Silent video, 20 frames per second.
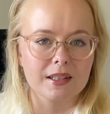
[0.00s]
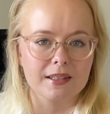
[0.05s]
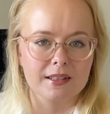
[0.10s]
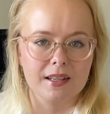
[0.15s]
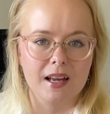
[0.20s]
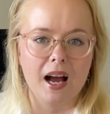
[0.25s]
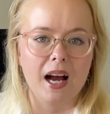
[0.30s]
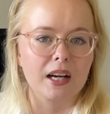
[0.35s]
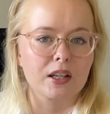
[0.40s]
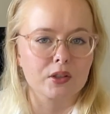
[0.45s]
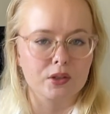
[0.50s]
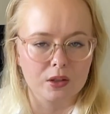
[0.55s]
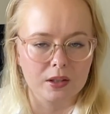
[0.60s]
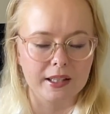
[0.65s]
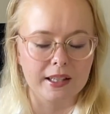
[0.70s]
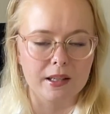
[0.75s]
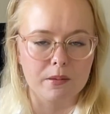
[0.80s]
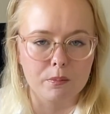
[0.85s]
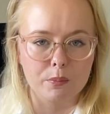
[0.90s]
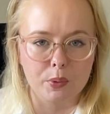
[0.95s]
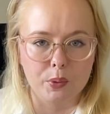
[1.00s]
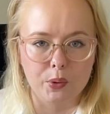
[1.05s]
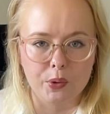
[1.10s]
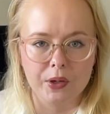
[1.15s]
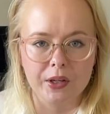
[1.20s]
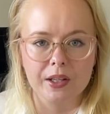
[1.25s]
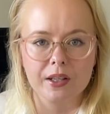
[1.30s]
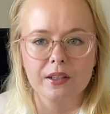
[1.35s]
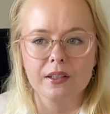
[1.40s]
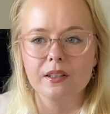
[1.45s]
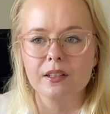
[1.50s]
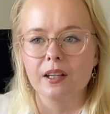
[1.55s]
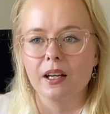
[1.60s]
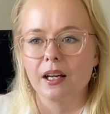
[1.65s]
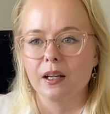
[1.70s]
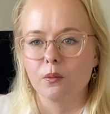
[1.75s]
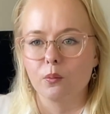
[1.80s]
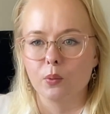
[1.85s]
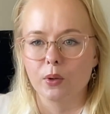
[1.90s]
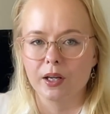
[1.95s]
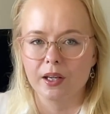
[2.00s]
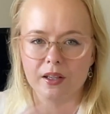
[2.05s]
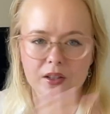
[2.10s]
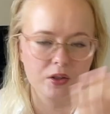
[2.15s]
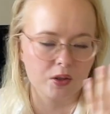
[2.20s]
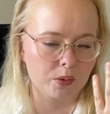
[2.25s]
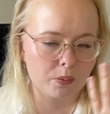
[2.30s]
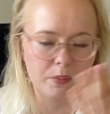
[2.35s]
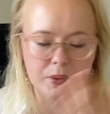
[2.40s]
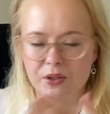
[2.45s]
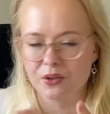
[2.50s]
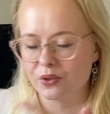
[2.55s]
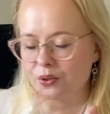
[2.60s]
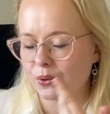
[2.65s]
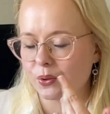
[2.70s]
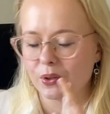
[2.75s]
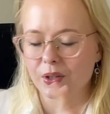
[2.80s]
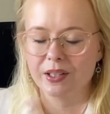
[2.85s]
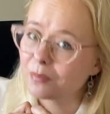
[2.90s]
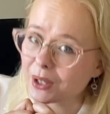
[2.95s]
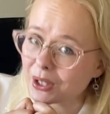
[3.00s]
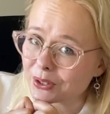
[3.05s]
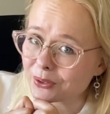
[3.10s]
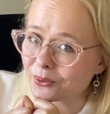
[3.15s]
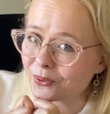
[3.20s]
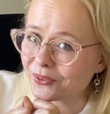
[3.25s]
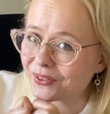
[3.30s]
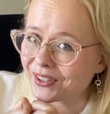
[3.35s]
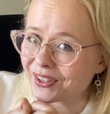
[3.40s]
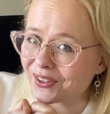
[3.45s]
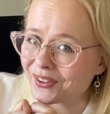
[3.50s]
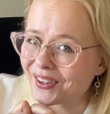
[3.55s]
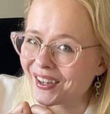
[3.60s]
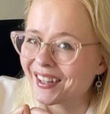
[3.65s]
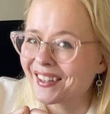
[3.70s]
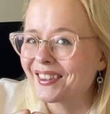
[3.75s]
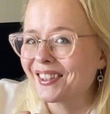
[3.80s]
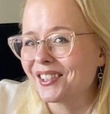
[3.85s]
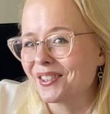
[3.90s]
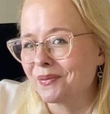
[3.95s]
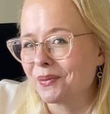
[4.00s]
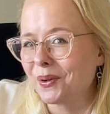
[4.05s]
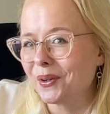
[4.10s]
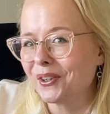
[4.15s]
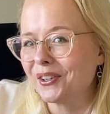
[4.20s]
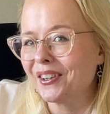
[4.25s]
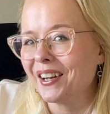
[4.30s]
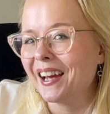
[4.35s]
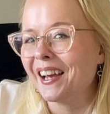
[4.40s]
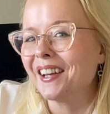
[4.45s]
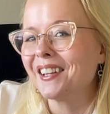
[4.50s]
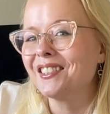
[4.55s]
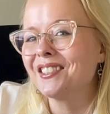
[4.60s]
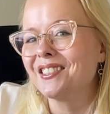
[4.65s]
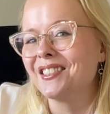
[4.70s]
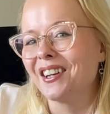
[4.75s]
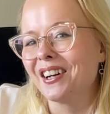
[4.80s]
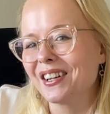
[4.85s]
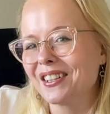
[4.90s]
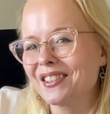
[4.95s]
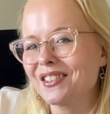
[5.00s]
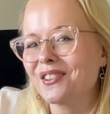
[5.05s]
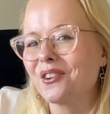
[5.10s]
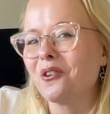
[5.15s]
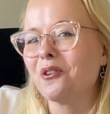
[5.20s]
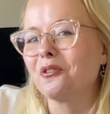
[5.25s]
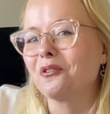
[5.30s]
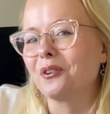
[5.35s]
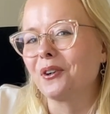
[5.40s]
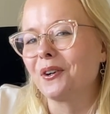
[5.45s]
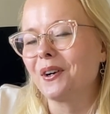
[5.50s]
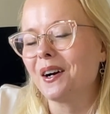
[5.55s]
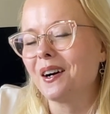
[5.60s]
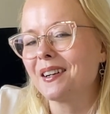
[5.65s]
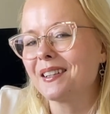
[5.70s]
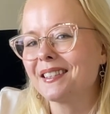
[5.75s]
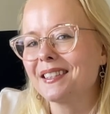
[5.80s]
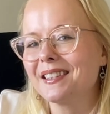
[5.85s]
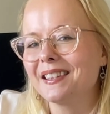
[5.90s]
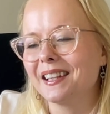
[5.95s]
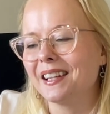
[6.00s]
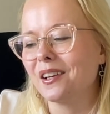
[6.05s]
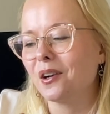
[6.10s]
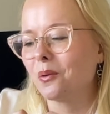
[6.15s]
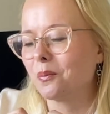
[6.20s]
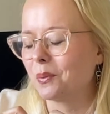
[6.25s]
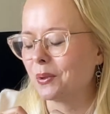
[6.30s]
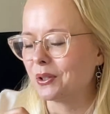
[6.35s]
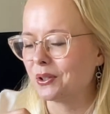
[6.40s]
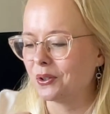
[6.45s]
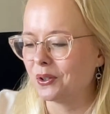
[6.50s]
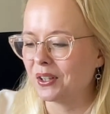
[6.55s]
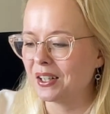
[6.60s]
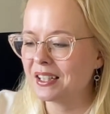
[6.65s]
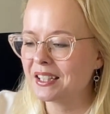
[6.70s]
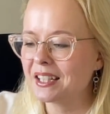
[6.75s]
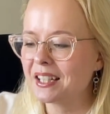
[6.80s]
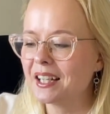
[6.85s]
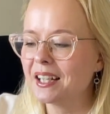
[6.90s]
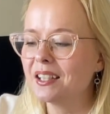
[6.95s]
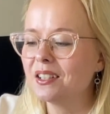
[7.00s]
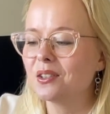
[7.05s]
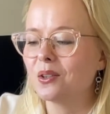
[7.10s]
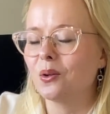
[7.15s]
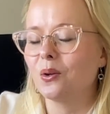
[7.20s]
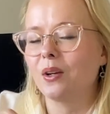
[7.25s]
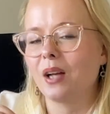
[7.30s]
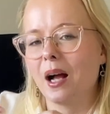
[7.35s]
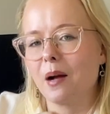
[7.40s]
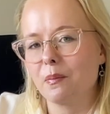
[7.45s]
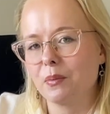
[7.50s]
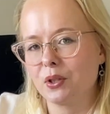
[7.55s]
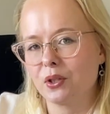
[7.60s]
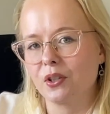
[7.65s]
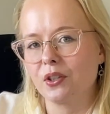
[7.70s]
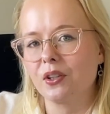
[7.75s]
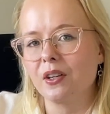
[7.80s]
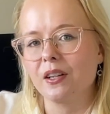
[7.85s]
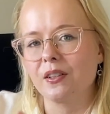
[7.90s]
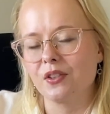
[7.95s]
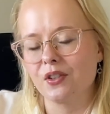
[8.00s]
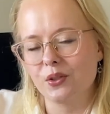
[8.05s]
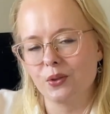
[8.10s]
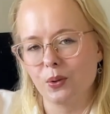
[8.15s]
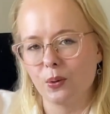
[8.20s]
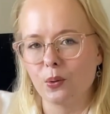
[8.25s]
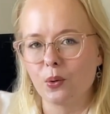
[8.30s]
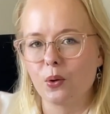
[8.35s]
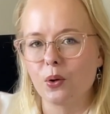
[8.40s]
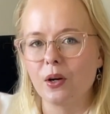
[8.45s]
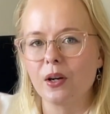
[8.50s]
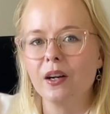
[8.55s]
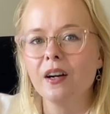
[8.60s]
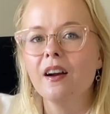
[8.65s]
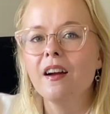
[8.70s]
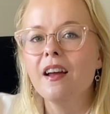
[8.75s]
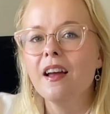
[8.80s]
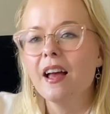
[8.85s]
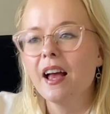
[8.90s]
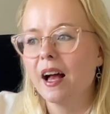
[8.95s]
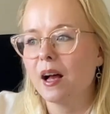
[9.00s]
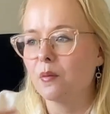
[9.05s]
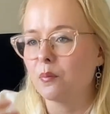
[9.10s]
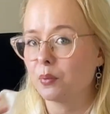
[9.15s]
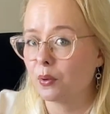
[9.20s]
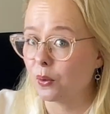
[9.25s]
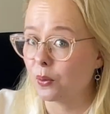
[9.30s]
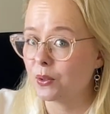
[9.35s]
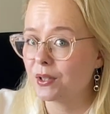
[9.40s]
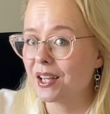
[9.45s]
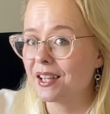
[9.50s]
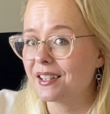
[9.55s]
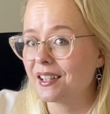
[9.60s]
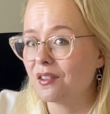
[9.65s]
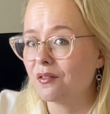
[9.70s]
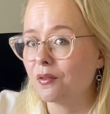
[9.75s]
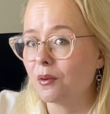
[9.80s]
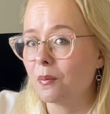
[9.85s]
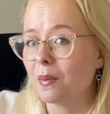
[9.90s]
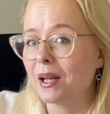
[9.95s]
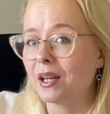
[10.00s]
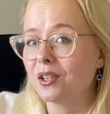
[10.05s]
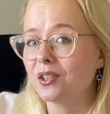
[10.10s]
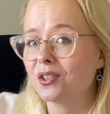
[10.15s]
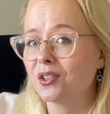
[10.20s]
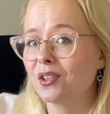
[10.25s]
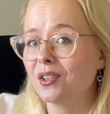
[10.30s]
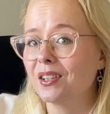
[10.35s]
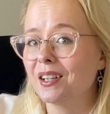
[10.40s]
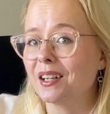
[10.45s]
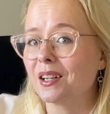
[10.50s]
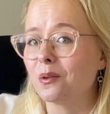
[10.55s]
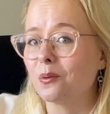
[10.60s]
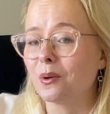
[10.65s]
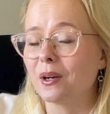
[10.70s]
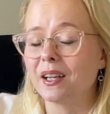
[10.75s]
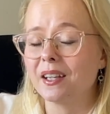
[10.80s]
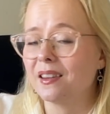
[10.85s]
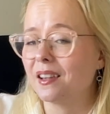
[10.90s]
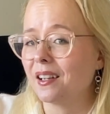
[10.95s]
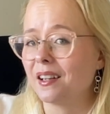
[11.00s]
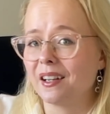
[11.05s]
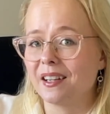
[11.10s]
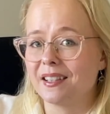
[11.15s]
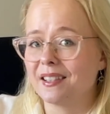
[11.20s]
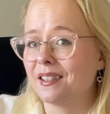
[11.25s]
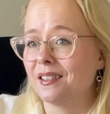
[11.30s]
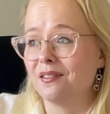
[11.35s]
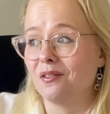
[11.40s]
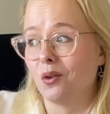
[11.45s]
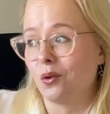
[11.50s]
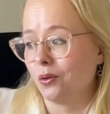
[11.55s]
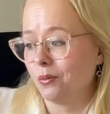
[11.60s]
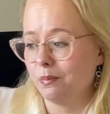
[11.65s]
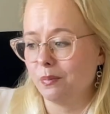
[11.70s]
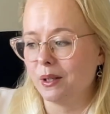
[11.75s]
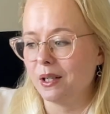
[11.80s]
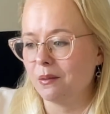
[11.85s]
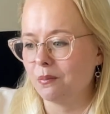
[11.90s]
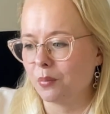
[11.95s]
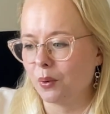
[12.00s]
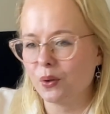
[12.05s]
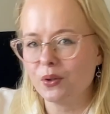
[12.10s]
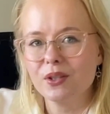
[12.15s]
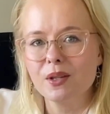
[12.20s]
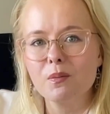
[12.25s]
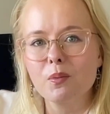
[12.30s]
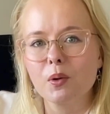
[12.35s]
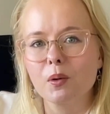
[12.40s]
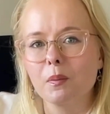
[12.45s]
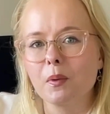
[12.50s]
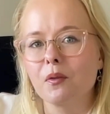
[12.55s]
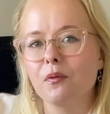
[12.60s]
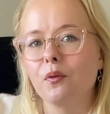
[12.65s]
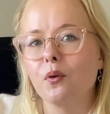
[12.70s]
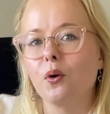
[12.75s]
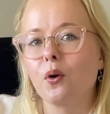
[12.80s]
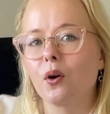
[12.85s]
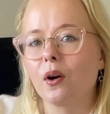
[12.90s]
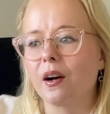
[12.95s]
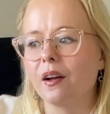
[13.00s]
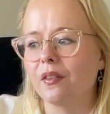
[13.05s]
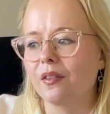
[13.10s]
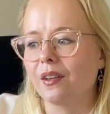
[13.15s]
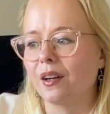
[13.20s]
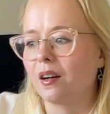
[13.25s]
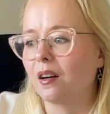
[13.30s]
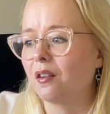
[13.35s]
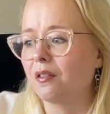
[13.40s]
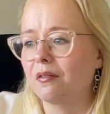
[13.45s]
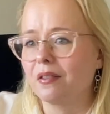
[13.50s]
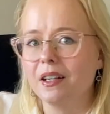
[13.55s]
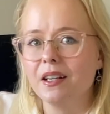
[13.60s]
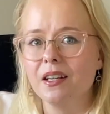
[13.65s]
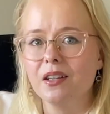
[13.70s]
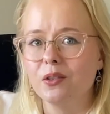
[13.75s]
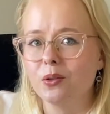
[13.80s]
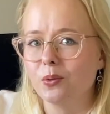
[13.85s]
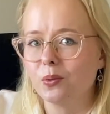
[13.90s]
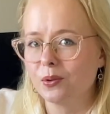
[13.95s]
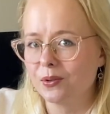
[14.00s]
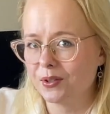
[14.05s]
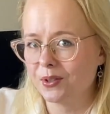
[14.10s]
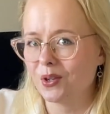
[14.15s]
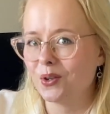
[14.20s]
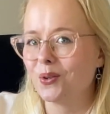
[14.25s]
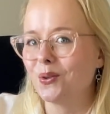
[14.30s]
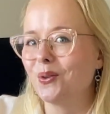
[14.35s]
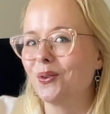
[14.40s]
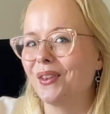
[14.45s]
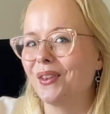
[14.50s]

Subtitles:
is actually important and where it should be stored. But on the other hand, this modern age does offer us the opportunity to capture and store and process information in a way that has not been possible before, and there are free tools to do